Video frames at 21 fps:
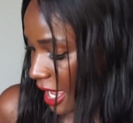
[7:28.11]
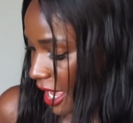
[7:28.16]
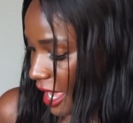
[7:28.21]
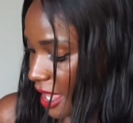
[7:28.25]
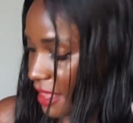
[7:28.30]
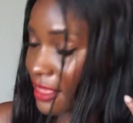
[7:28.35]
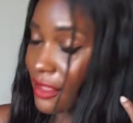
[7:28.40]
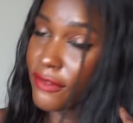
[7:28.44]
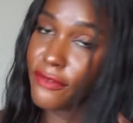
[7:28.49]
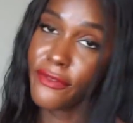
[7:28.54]

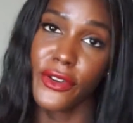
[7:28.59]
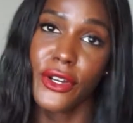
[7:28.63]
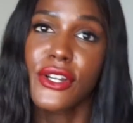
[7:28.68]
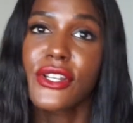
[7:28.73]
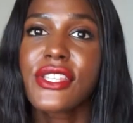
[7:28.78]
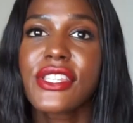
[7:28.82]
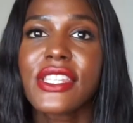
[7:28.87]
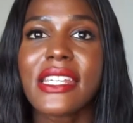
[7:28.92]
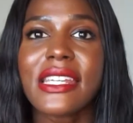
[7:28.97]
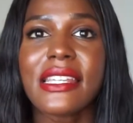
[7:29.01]
And the
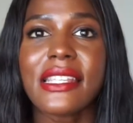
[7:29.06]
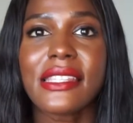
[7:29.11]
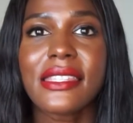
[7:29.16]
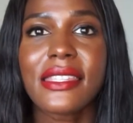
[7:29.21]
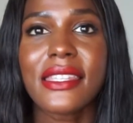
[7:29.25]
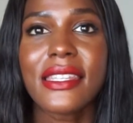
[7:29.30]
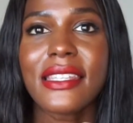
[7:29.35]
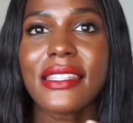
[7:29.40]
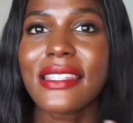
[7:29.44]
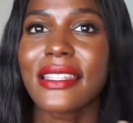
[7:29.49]
first is
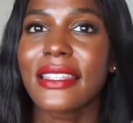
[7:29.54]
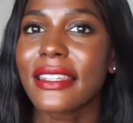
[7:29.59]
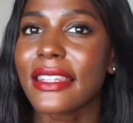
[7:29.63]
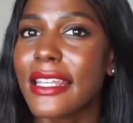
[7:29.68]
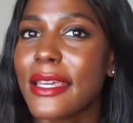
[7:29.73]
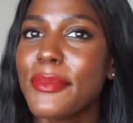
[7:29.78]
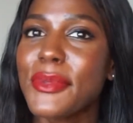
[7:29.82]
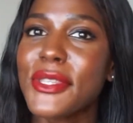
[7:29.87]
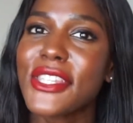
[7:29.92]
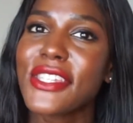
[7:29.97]
this
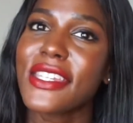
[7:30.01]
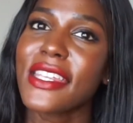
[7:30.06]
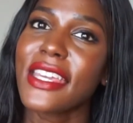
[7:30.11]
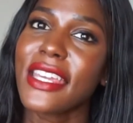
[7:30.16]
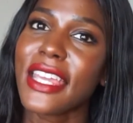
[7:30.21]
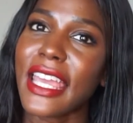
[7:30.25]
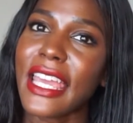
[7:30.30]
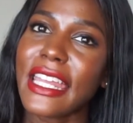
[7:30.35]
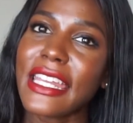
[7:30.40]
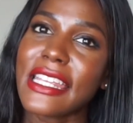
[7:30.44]

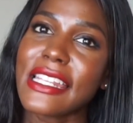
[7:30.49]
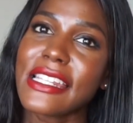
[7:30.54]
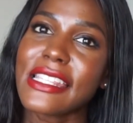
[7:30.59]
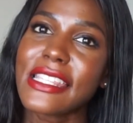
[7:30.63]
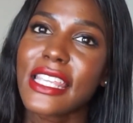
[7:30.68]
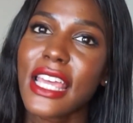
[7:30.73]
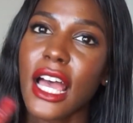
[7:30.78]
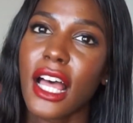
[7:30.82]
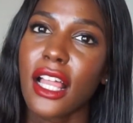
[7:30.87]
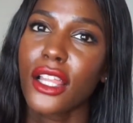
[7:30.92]
lipstick, and
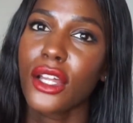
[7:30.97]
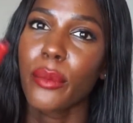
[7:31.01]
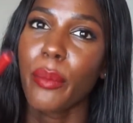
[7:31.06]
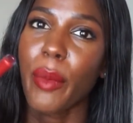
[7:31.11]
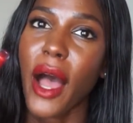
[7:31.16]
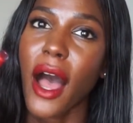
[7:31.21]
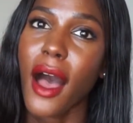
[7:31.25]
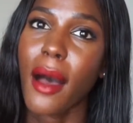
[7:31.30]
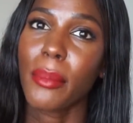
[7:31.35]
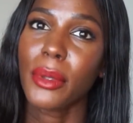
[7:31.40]
it's
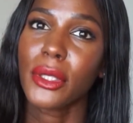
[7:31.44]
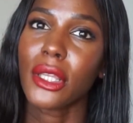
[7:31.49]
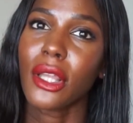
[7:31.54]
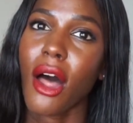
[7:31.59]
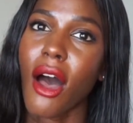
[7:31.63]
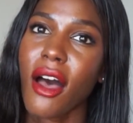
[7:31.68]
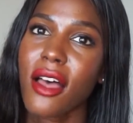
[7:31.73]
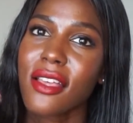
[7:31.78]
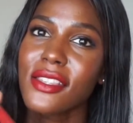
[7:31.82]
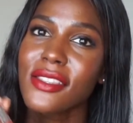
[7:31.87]
ColourPop
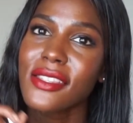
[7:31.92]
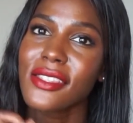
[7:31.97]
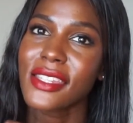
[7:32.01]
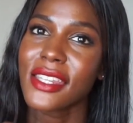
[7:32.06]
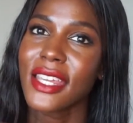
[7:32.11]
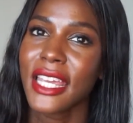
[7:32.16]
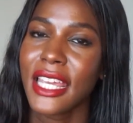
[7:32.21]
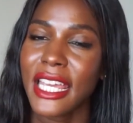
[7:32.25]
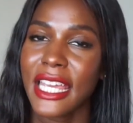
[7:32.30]
Lost.